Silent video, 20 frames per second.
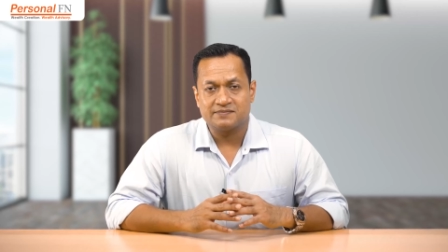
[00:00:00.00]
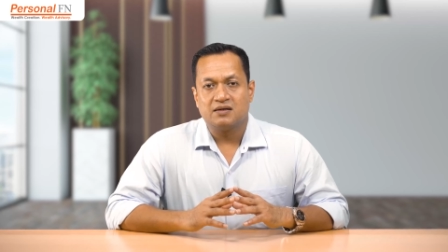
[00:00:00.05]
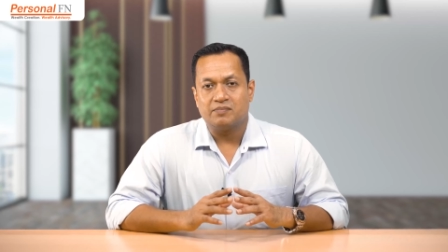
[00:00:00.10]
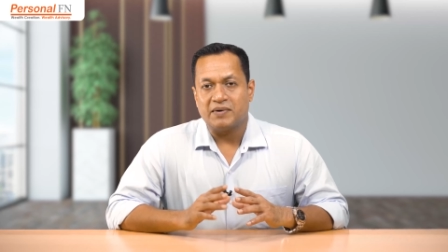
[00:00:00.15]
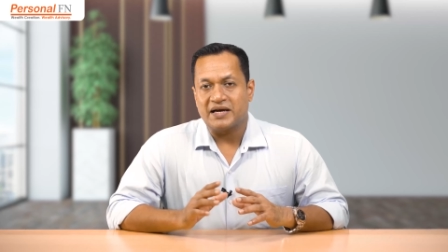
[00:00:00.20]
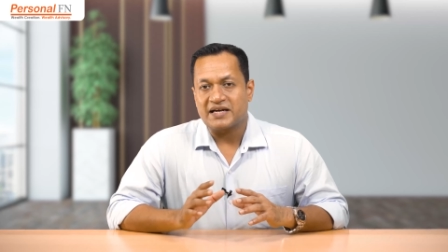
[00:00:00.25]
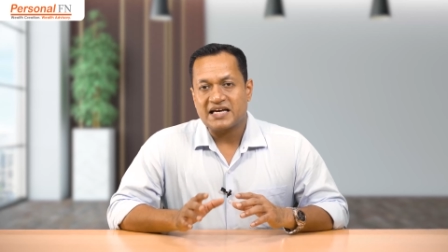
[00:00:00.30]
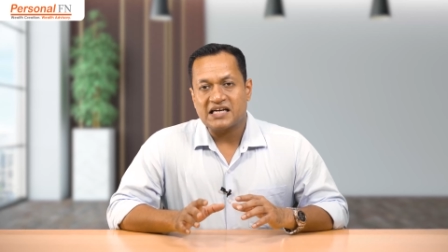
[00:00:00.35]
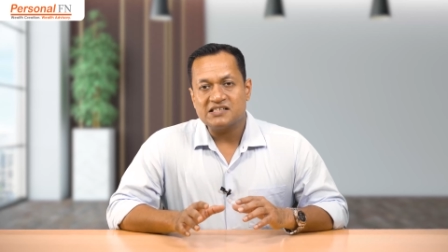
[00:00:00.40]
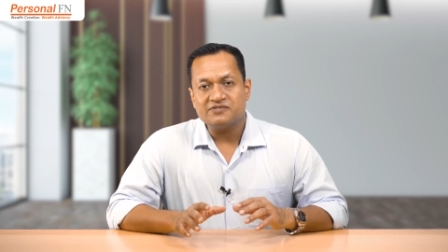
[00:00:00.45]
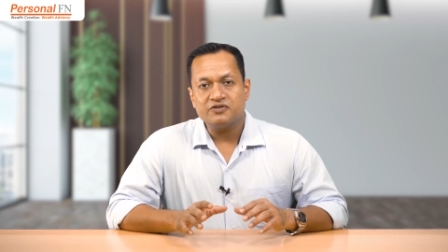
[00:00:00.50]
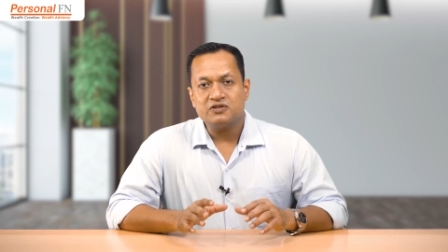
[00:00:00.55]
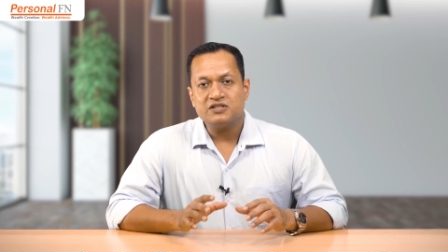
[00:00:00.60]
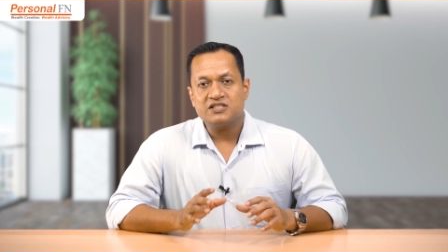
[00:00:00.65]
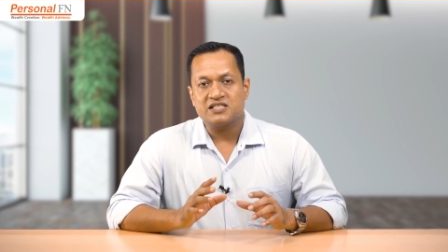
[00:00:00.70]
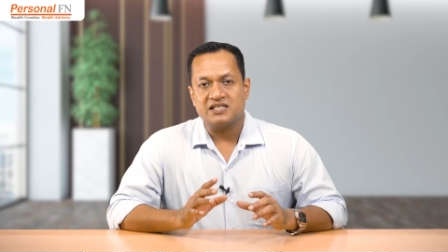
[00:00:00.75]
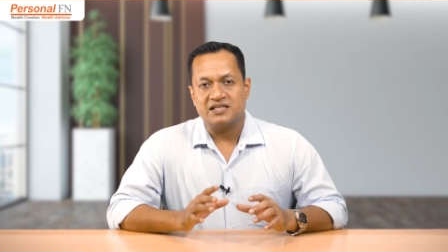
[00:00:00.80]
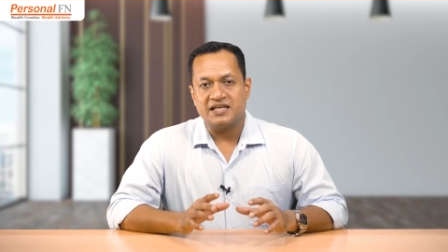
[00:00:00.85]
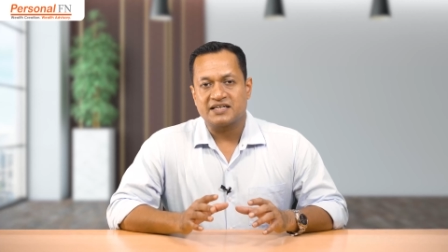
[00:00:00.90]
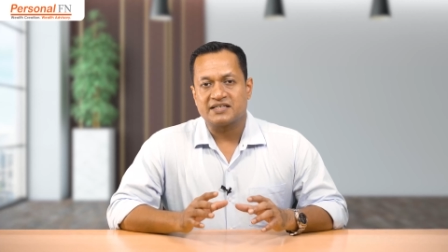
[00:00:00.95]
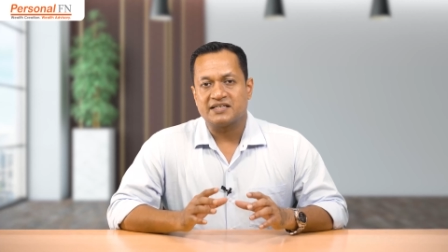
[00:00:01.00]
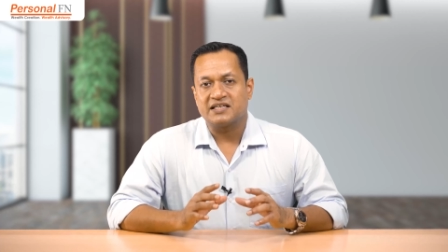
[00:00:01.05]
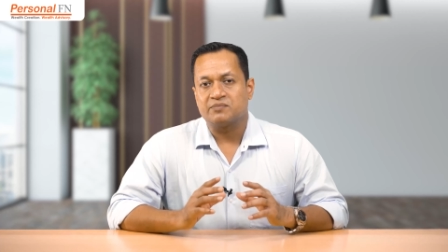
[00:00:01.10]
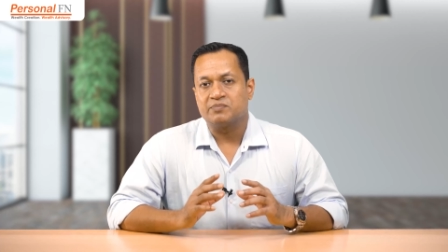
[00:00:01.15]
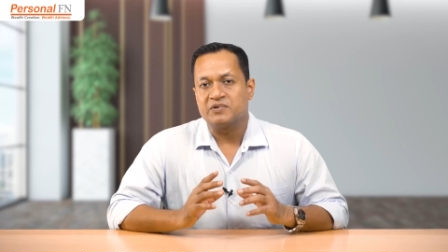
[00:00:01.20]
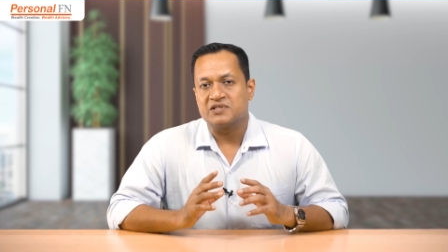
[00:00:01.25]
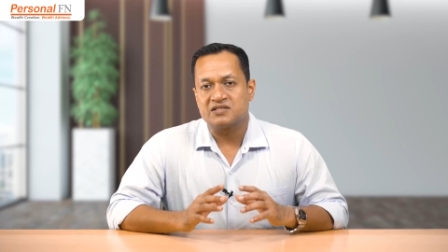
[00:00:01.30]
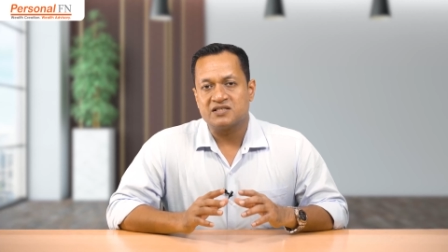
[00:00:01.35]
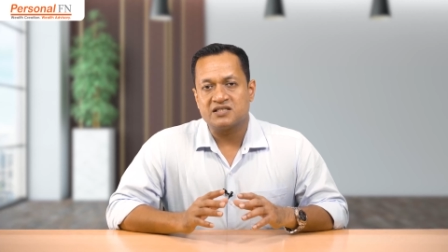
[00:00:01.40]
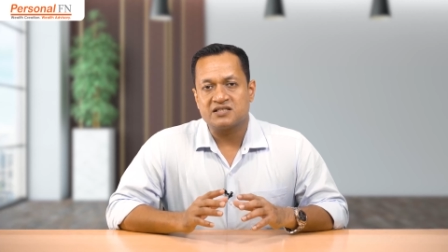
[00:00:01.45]
By carefully selecting
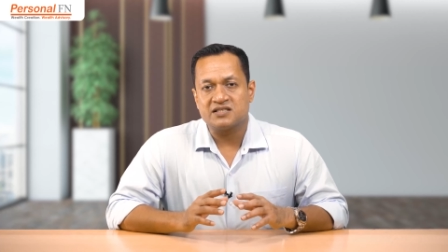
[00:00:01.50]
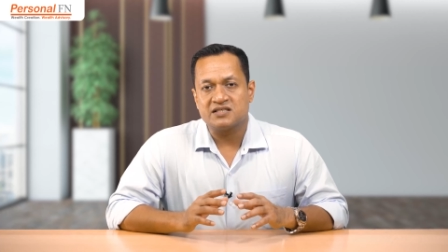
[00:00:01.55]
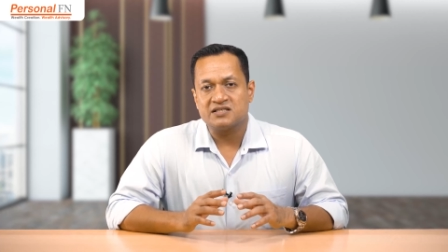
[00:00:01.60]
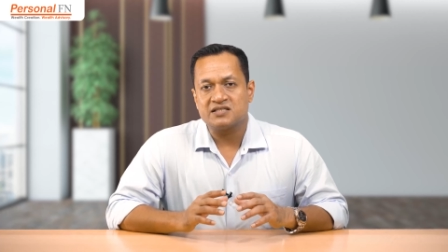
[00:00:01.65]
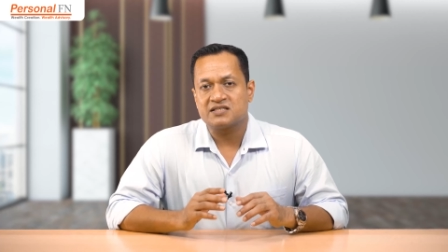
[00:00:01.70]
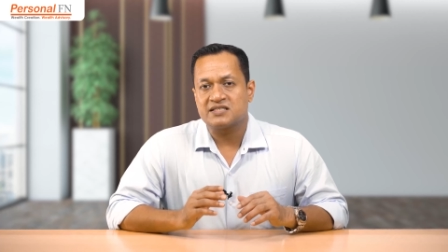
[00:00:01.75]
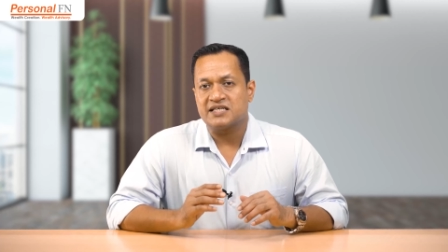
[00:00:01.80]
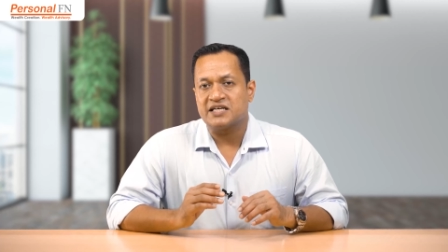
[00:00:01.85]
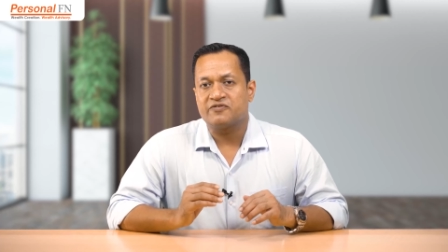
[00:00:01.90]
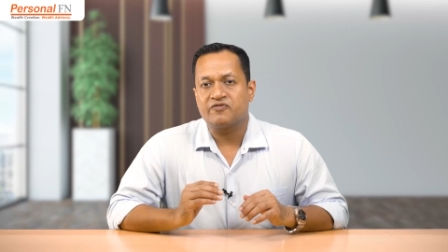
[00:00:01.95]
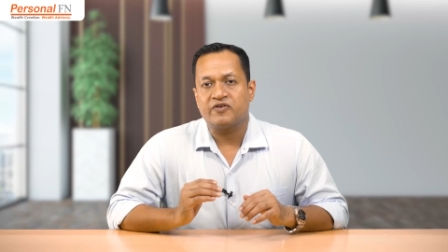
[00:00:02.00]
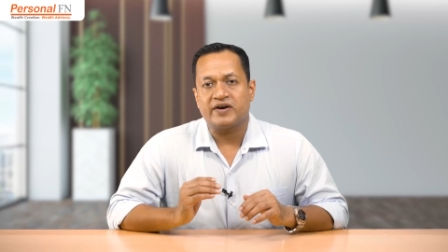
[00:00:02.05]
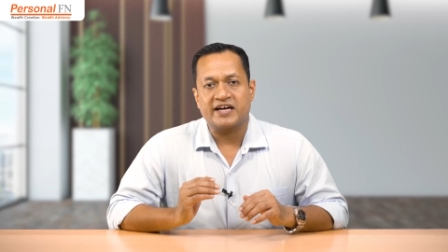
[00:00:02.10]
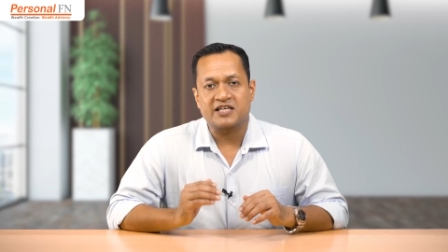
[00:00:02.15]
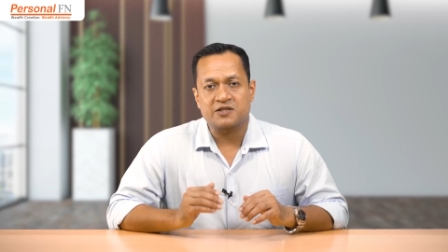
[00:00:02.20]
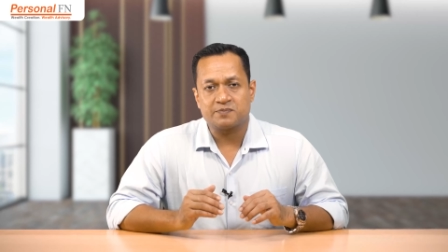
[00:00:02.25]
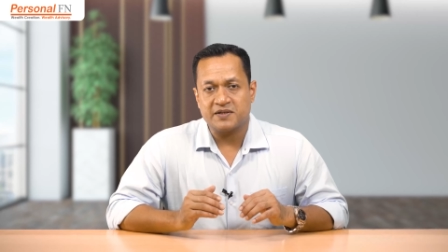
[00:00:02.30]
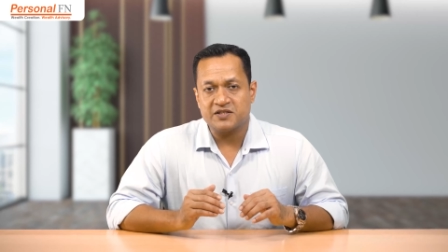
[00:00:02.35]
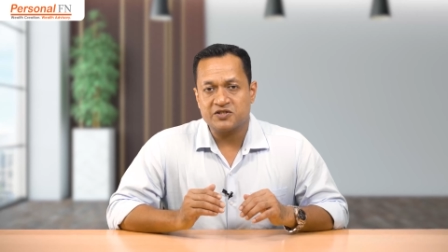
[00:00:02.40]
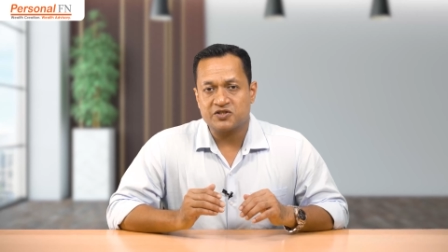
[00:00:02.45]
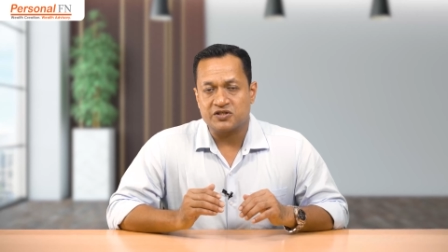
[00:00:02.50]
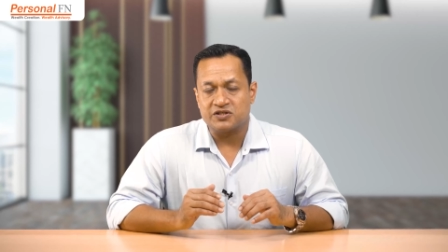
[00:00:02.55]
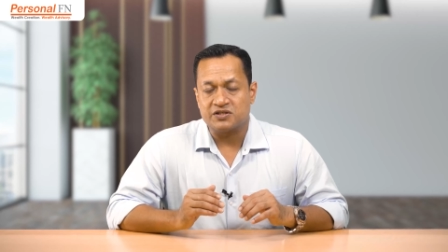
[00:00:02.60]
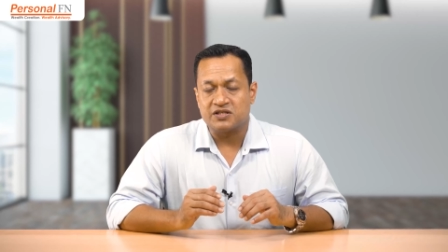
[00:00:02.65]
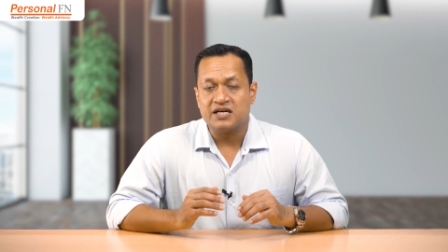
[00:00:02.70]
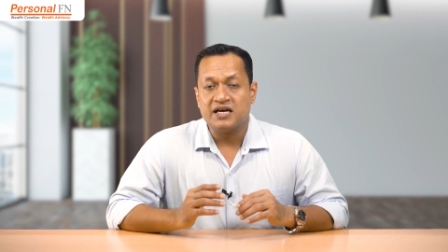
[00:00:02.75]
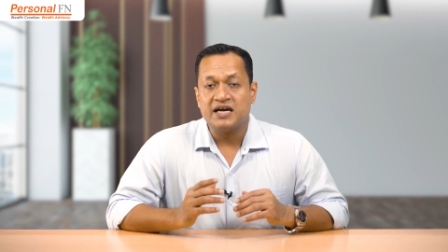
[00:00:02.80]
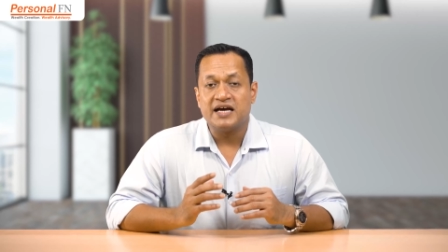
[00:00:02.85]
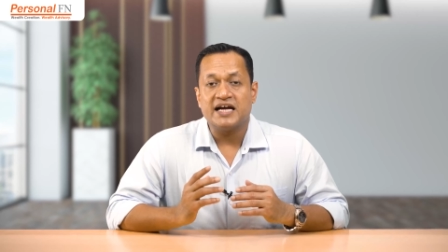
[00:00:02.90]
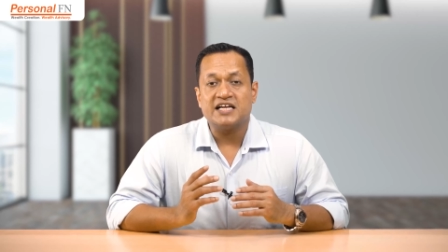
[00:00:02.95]
businesses set for expansion,